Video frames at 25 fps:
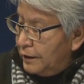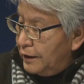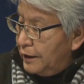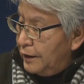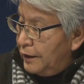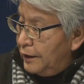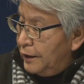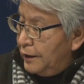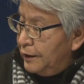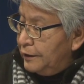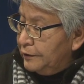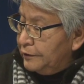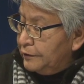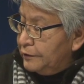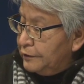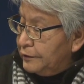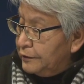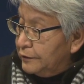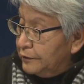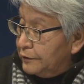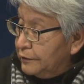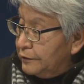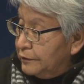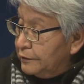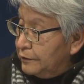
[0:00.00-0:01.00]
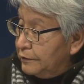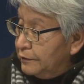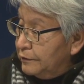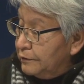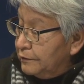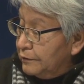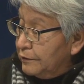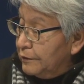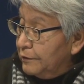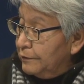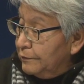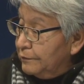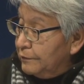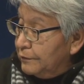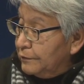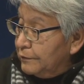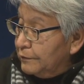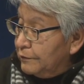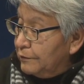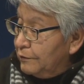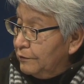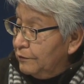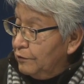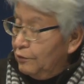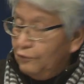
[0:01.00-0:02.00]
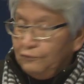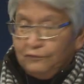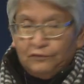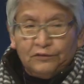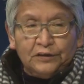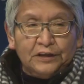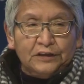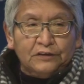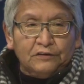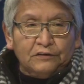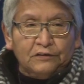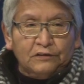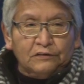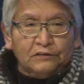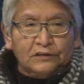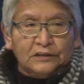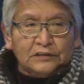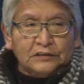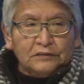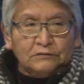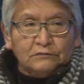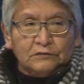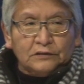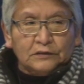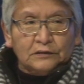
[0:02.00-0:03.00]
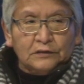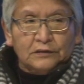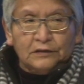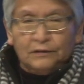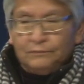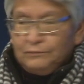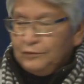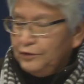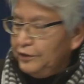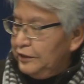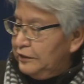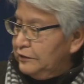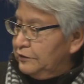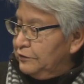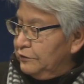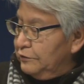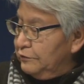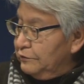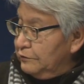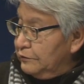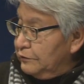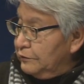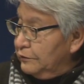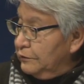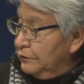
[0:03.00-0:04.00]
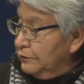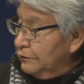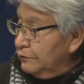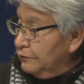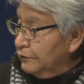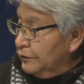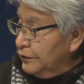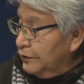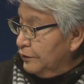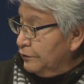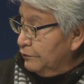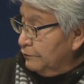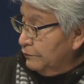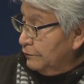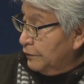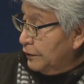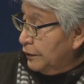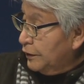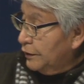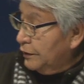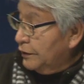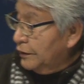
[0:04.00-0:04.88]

And hopefully they're on this one. I'm pretty sure they're on the other one.